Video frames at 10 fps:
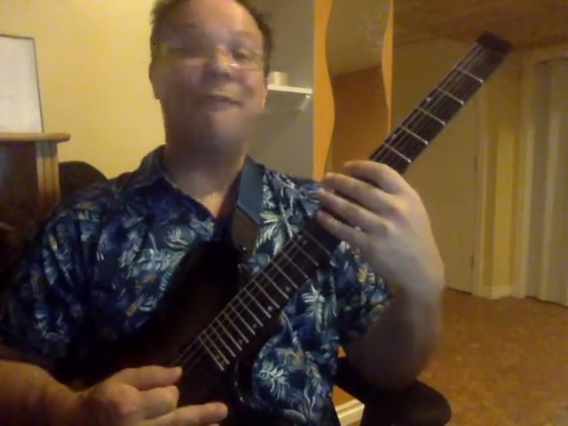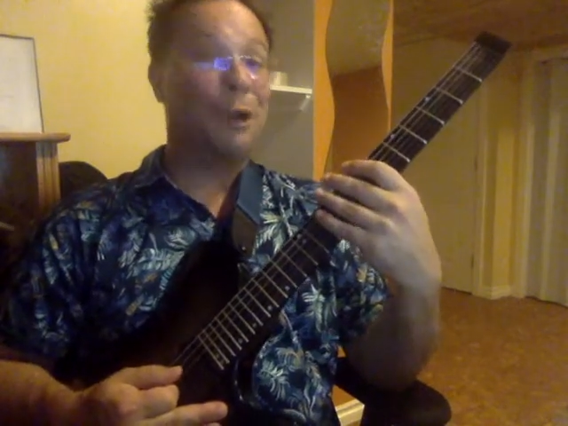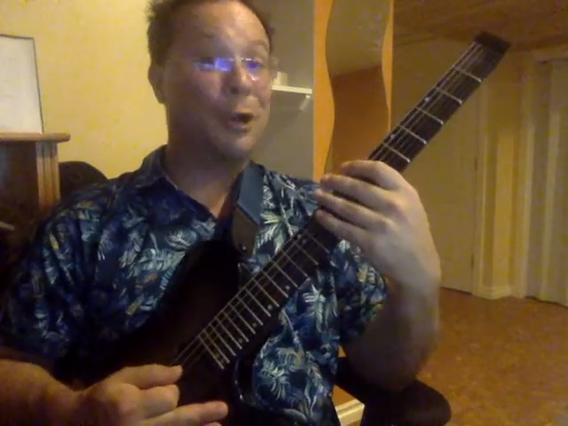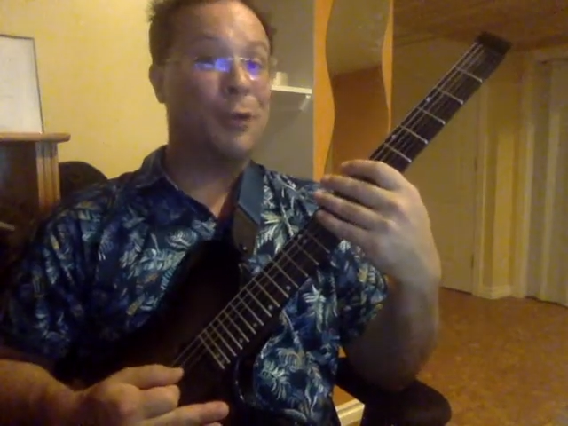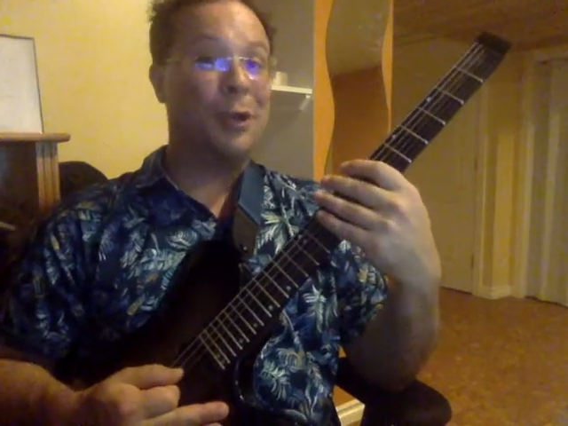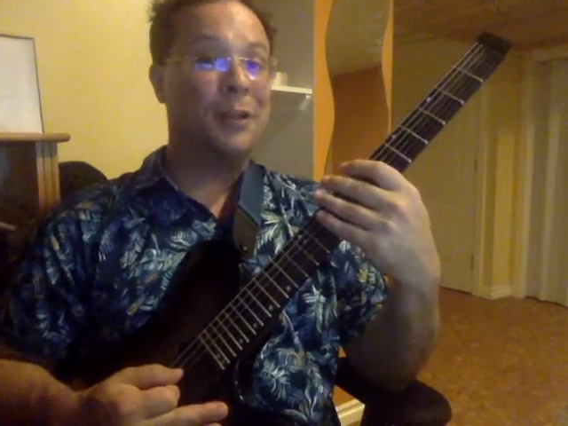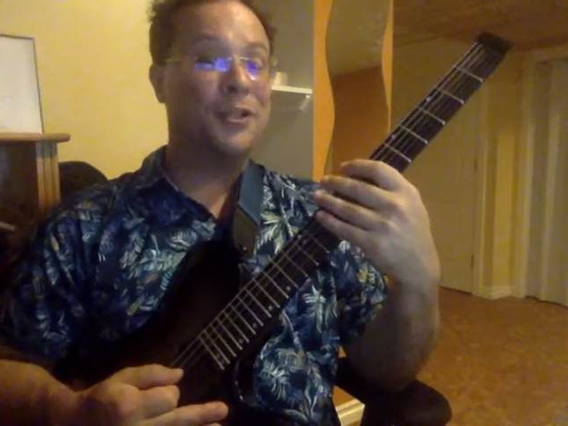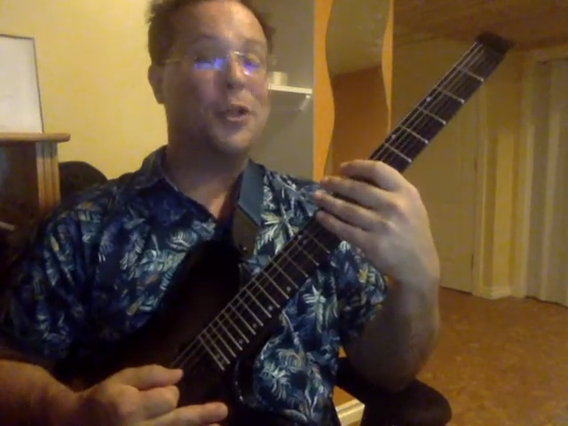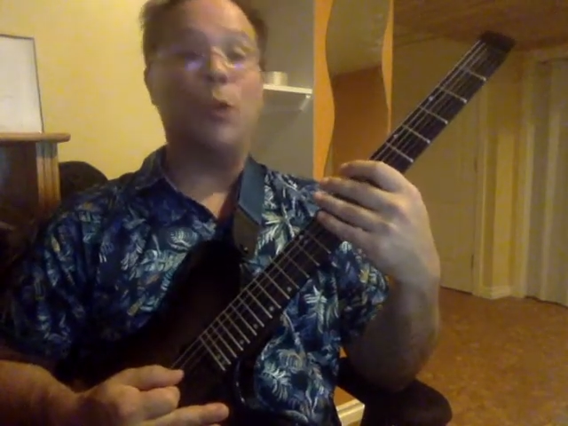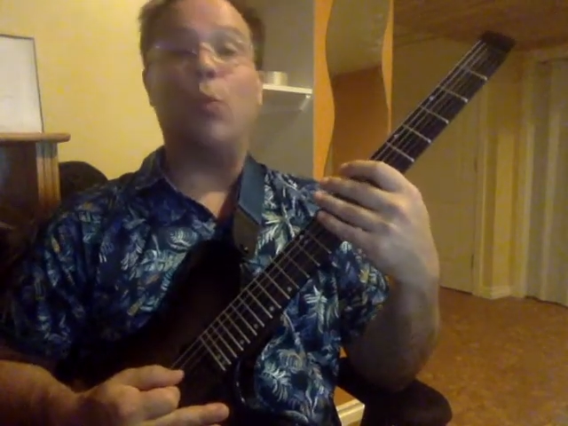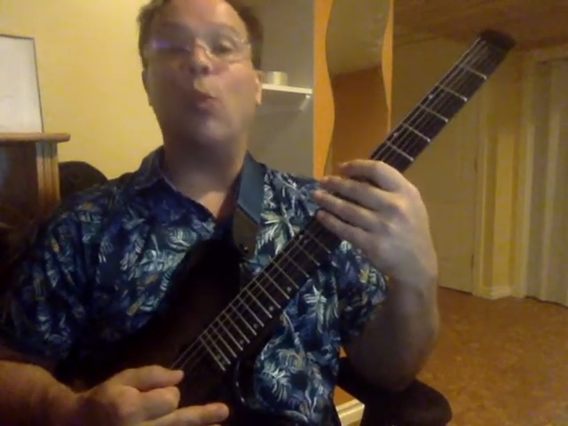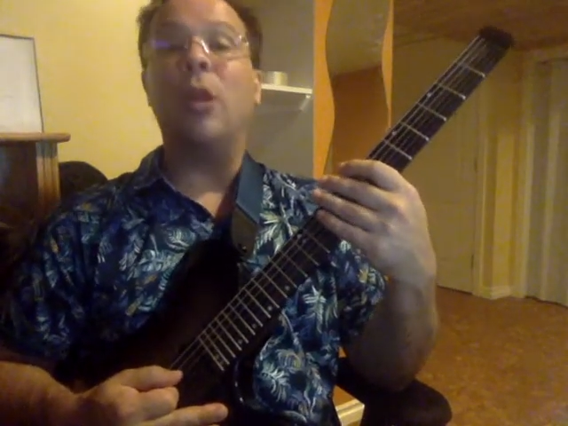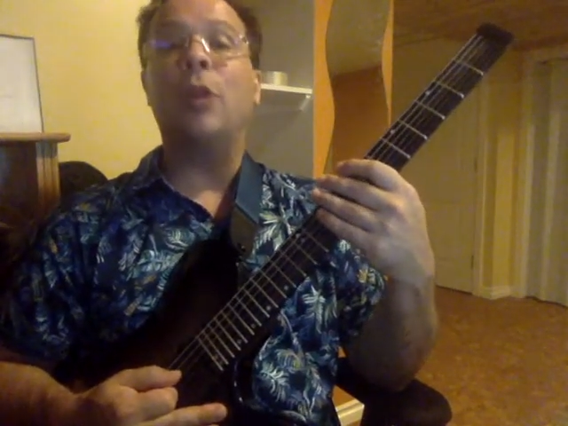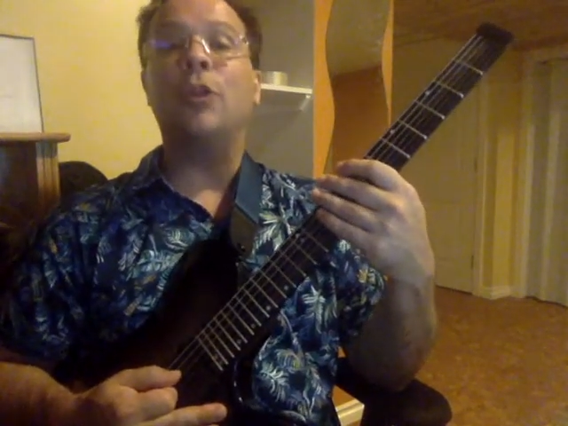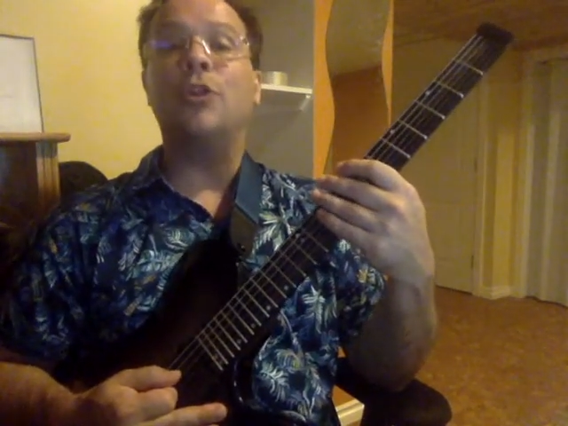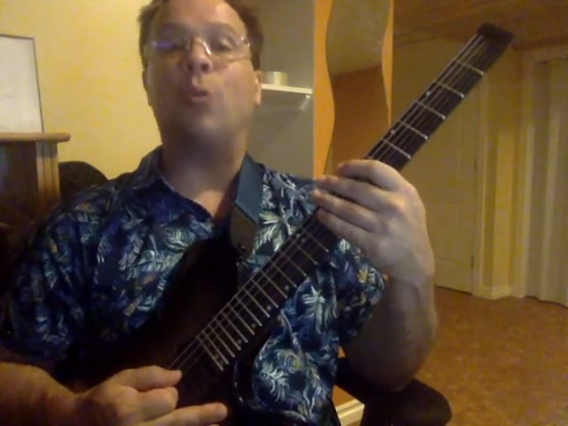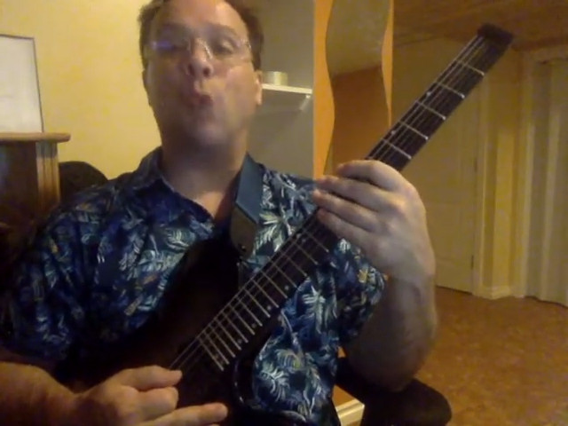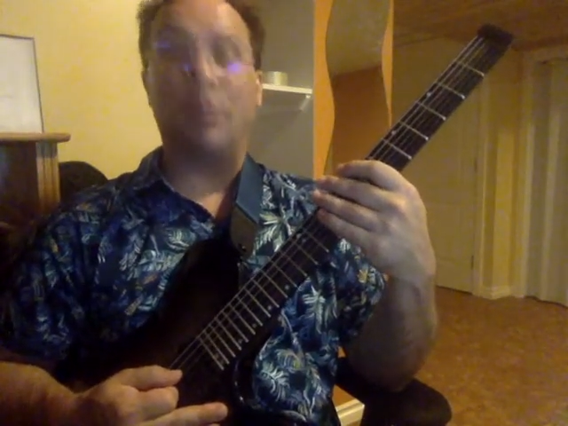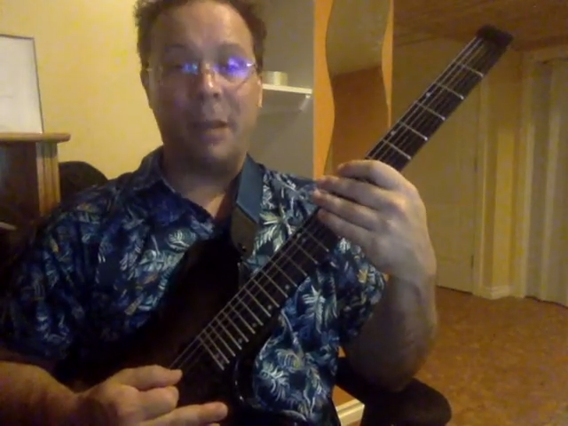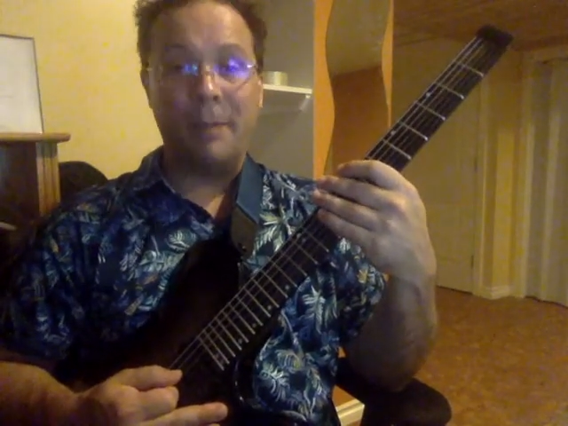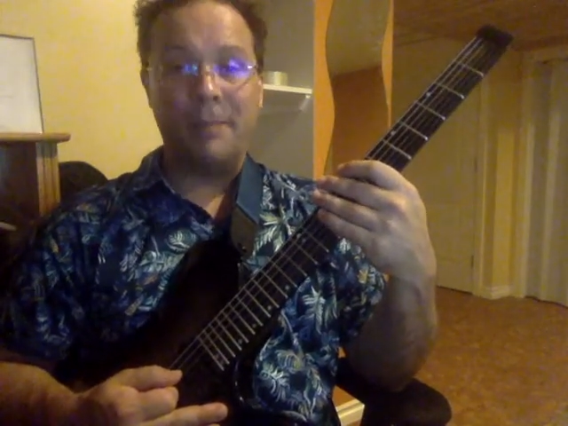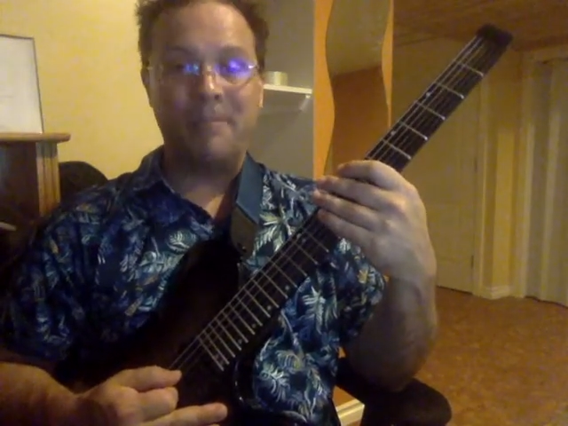very well. It's called Will's Warm-Up.